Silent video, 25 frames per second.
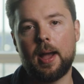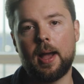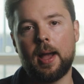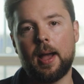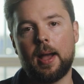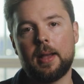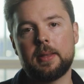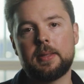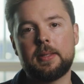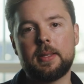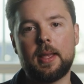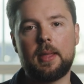
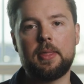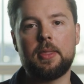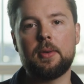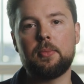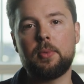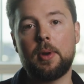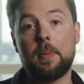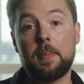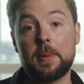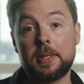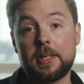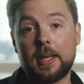uh, said
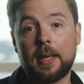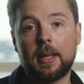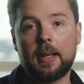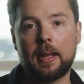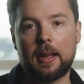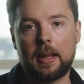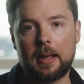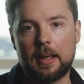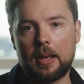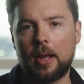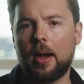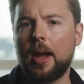that we
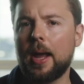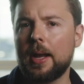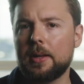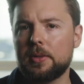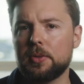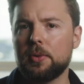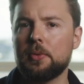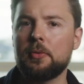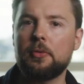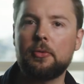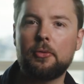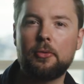particularly
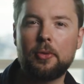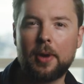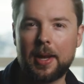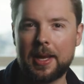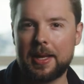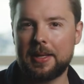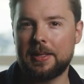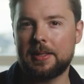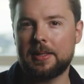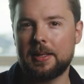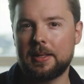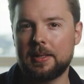liked, or
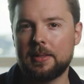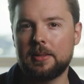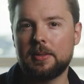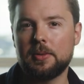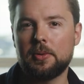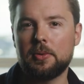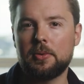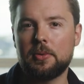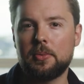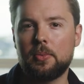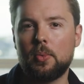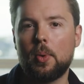phrases
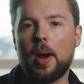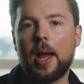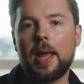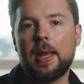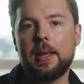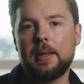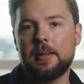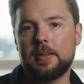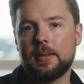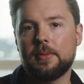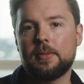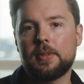or
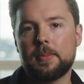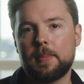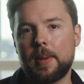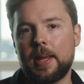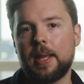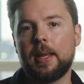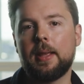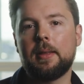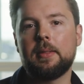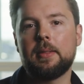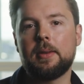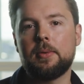ways of
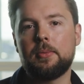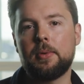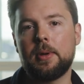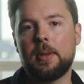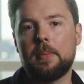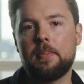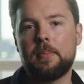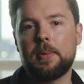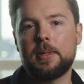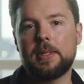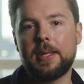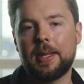speaking that
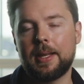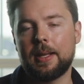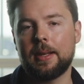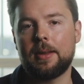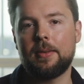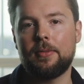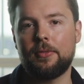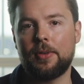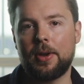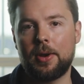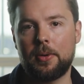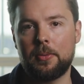we
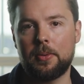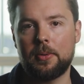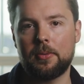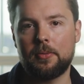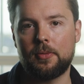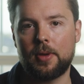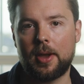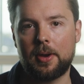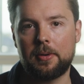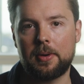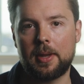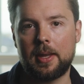particularly felt were
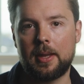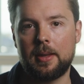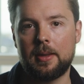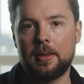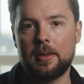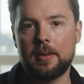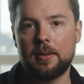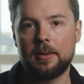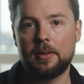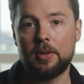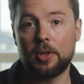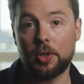
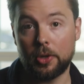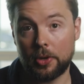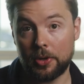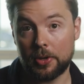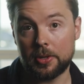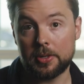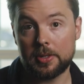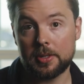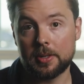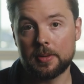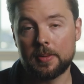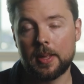very
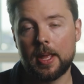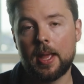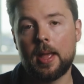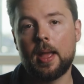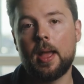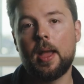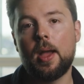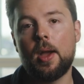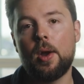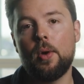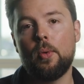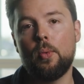good,
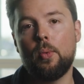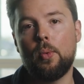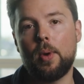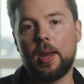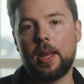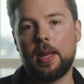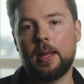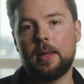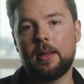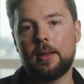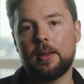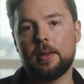
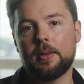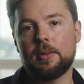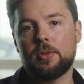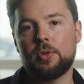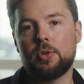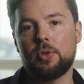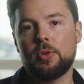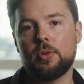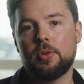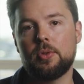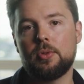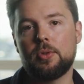we
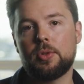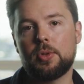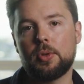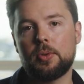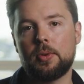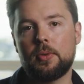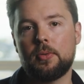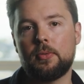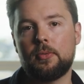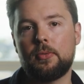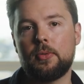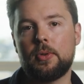could
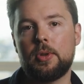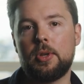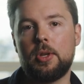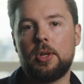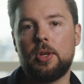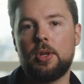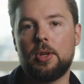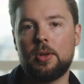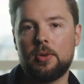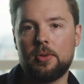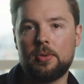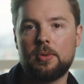sort of
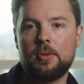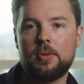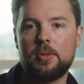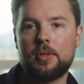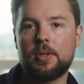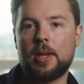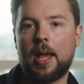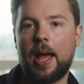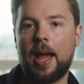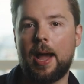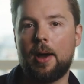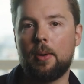
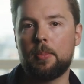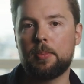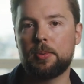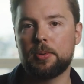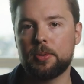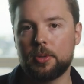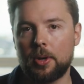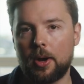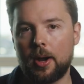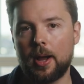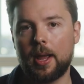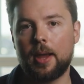use our
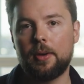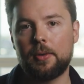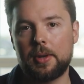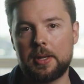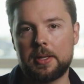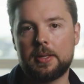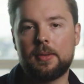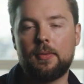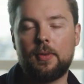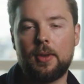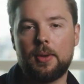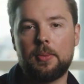prior
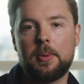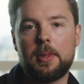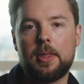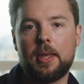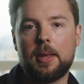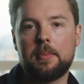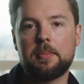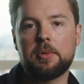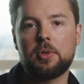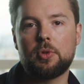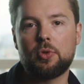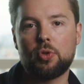interview
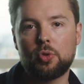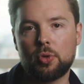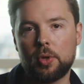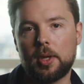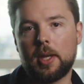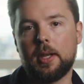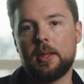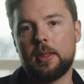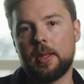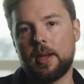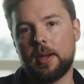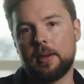with him to
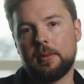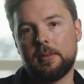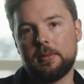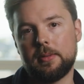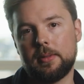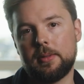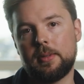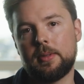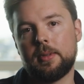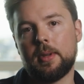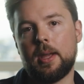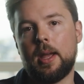trigger
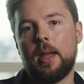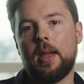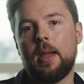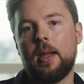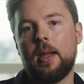those